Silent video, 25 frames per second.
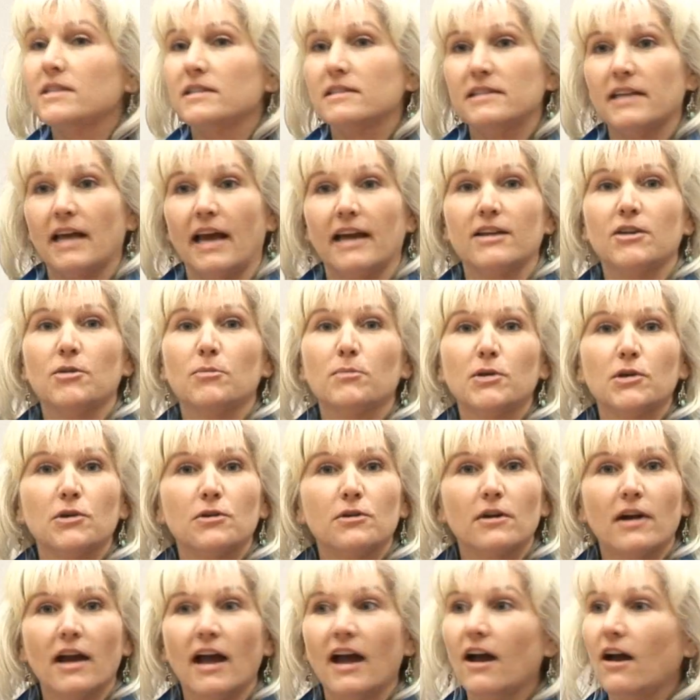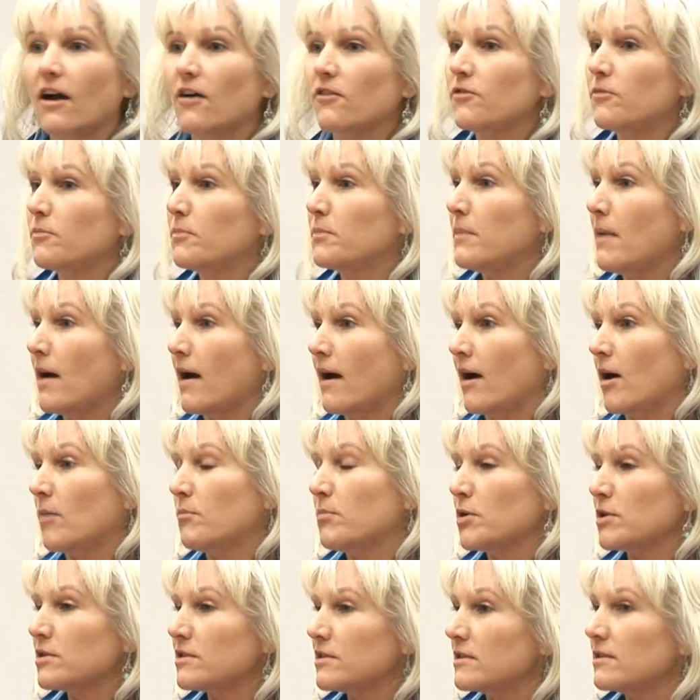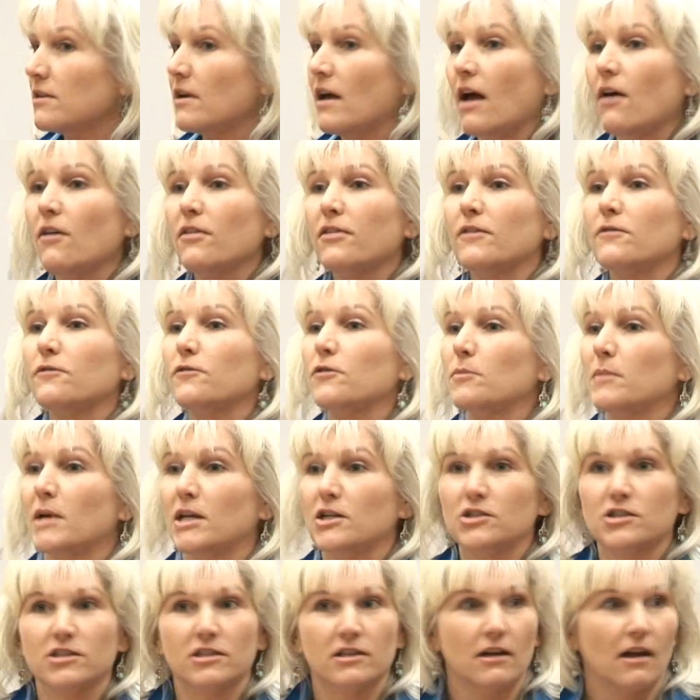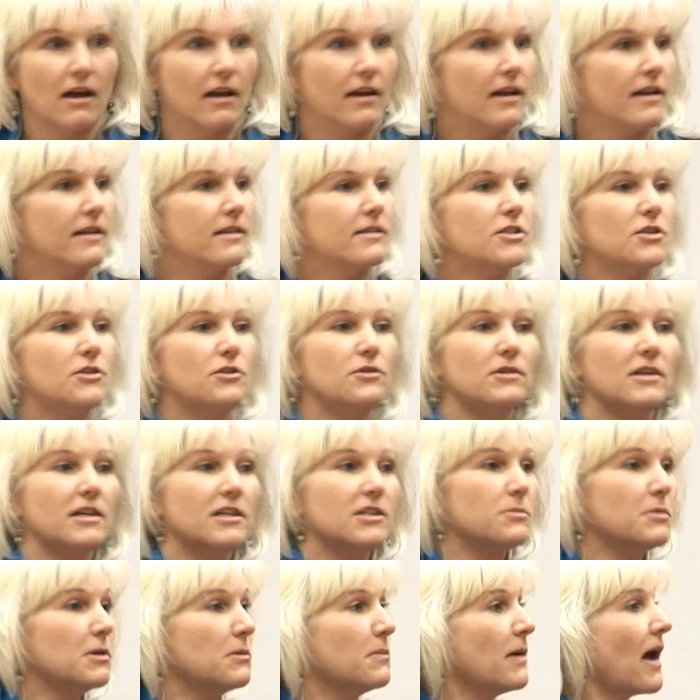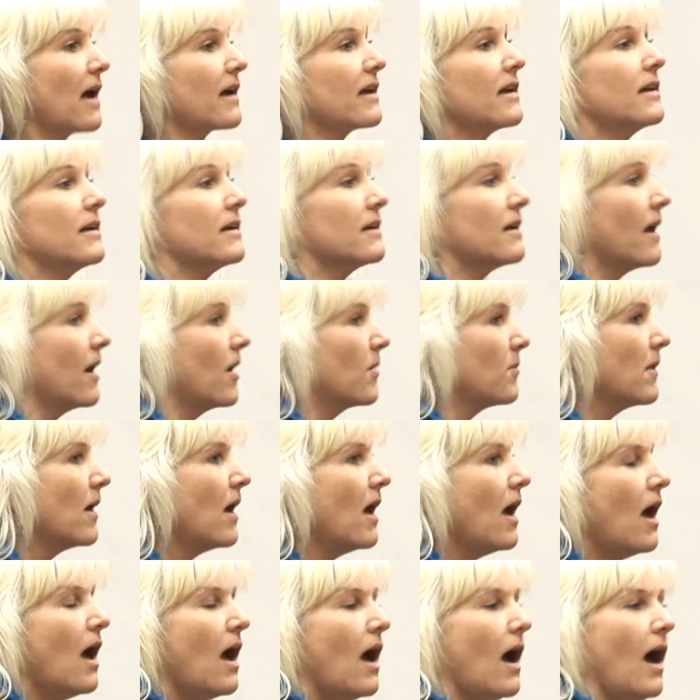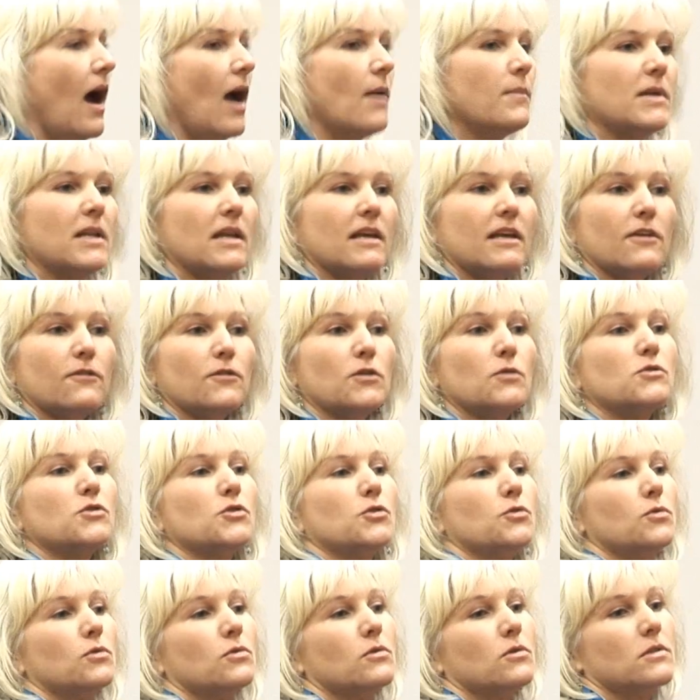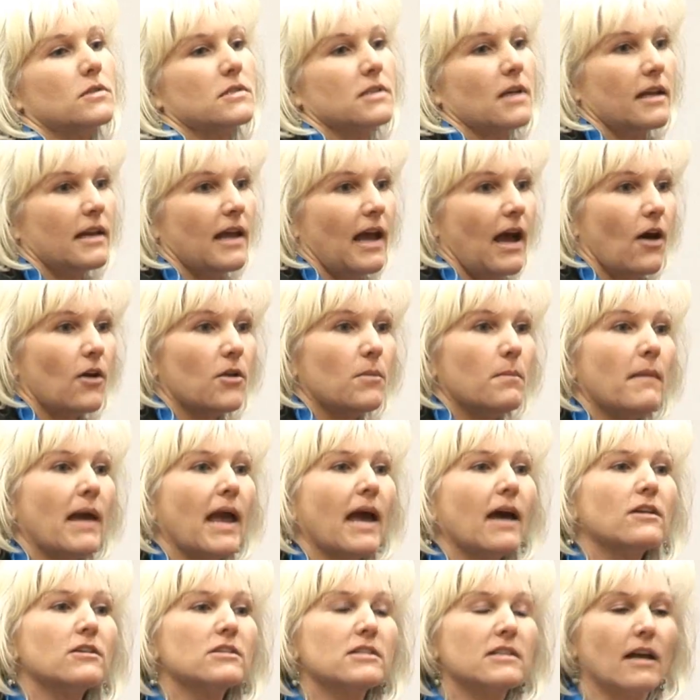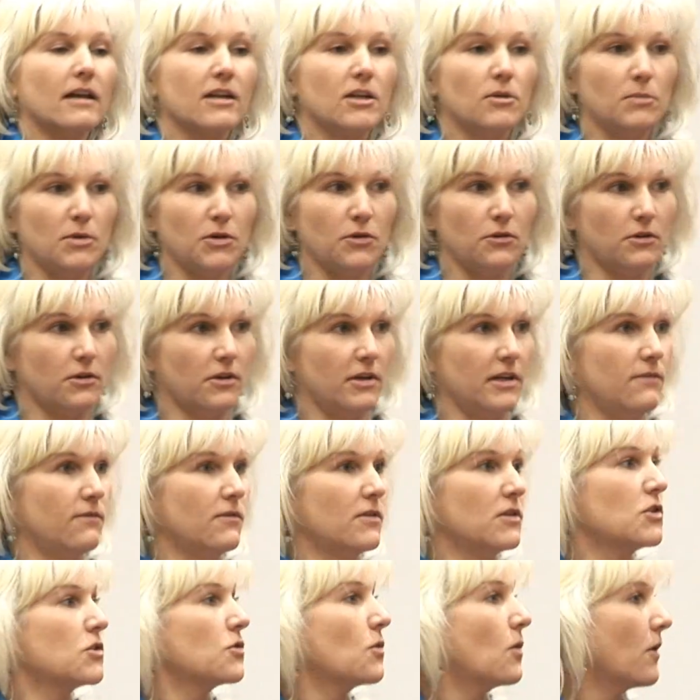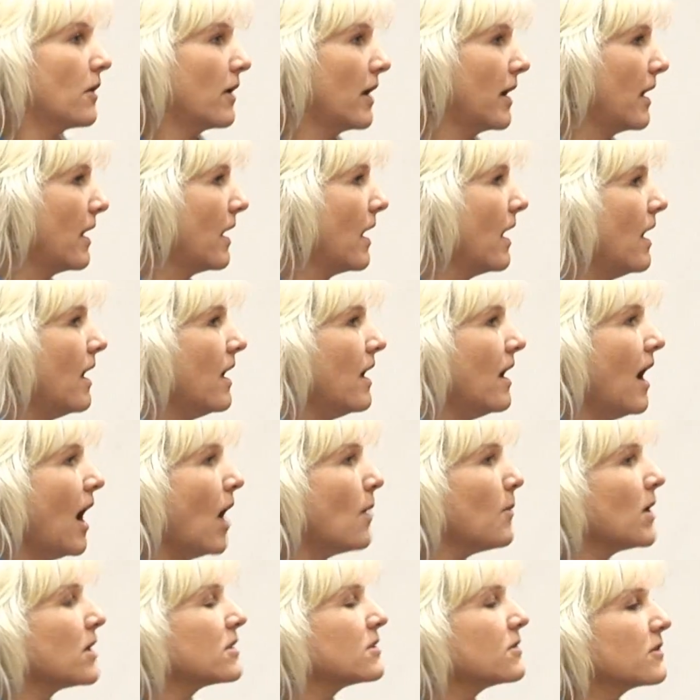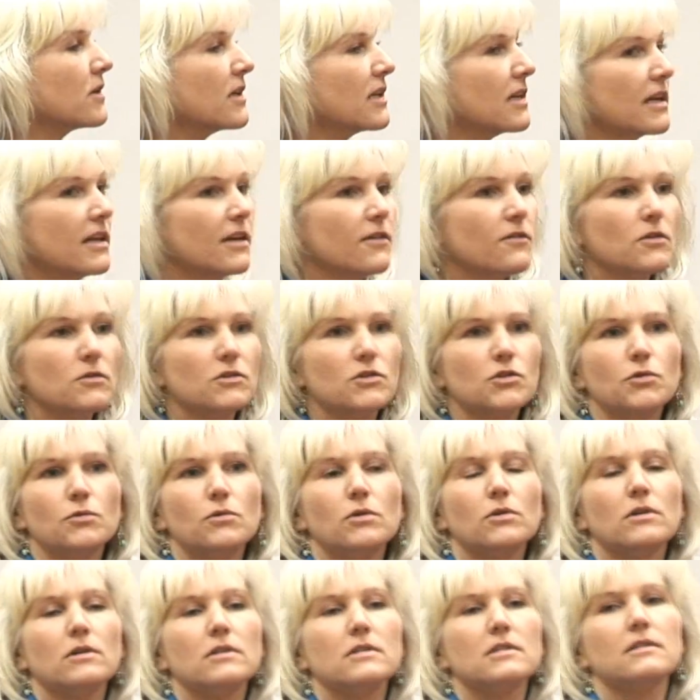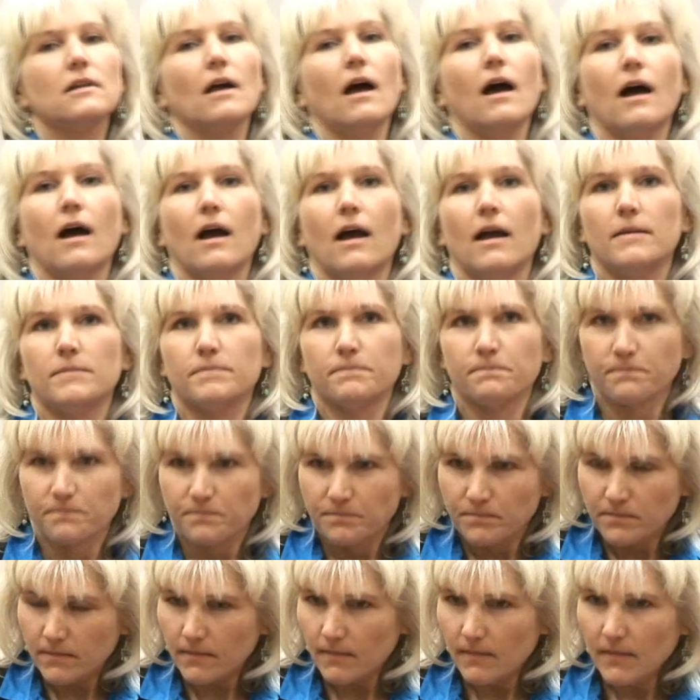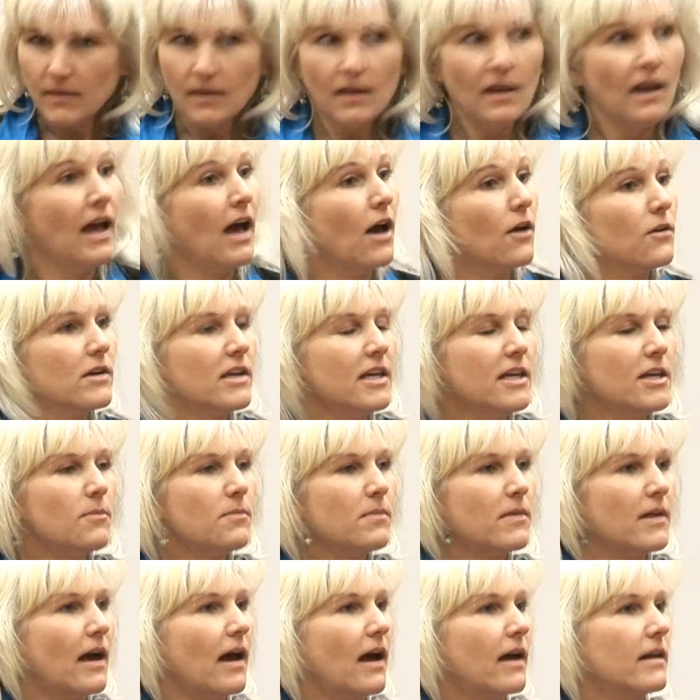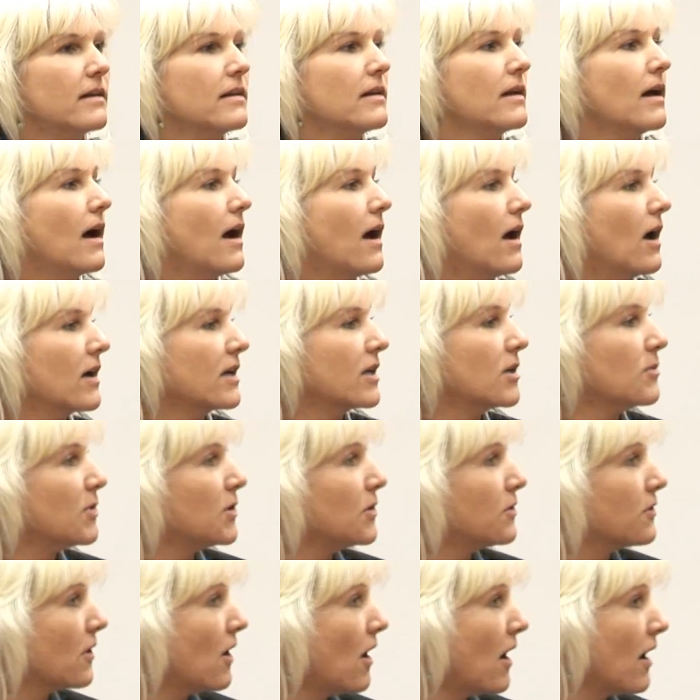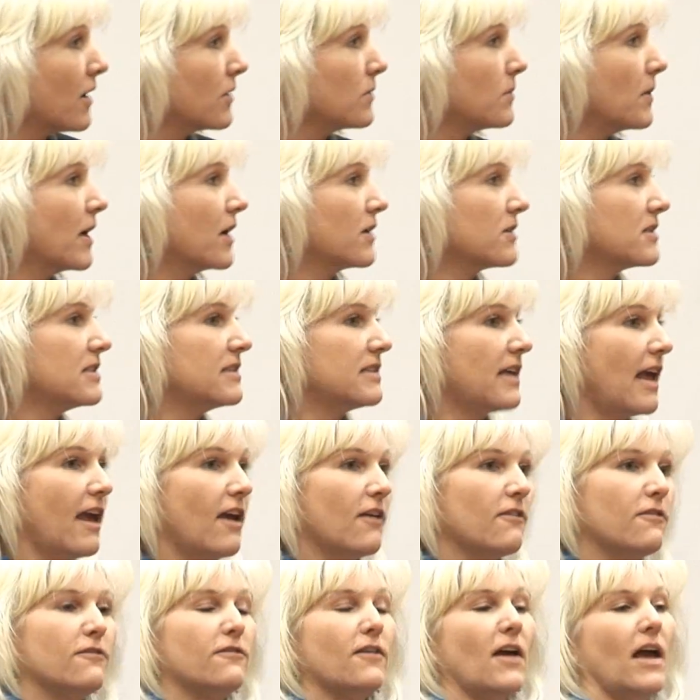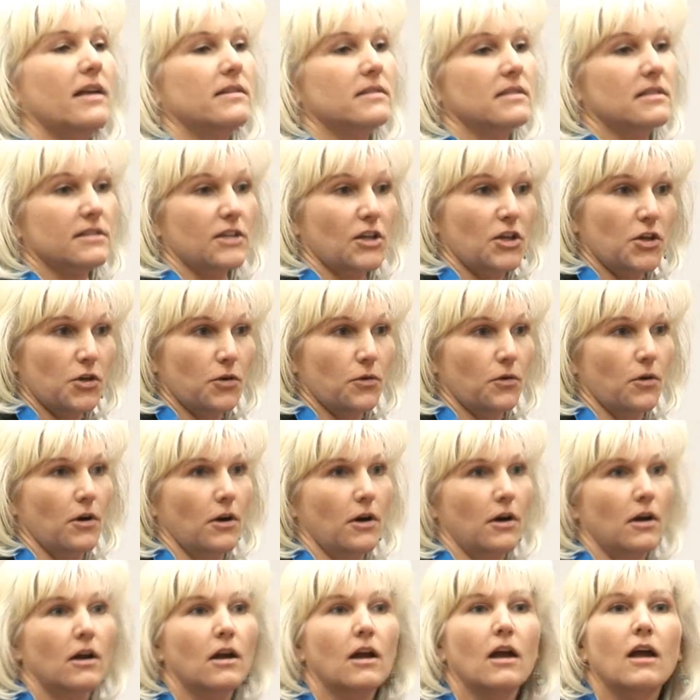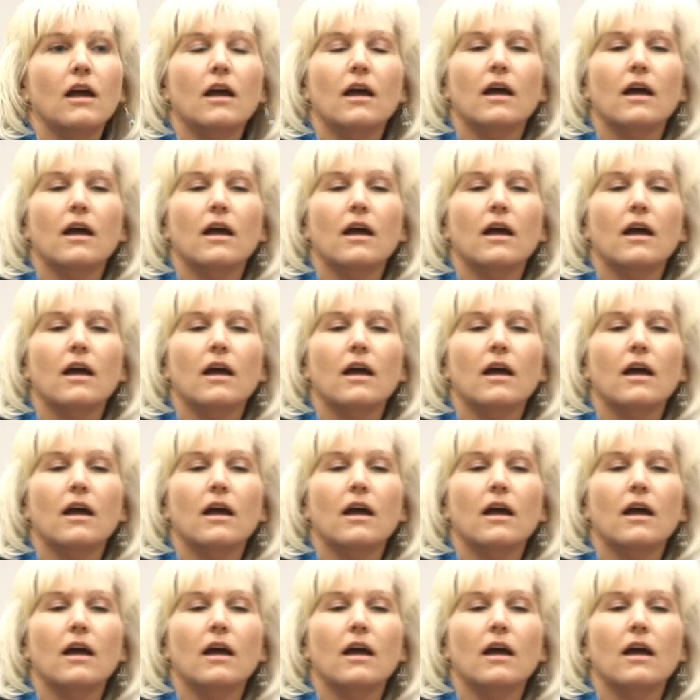Does that computer have personal health information on it? Do you need to be backing it up? I'm going to give you tools on how to manage that computer inventory. I'm also going to give you tools on how to keep that computer hardware safe and secure.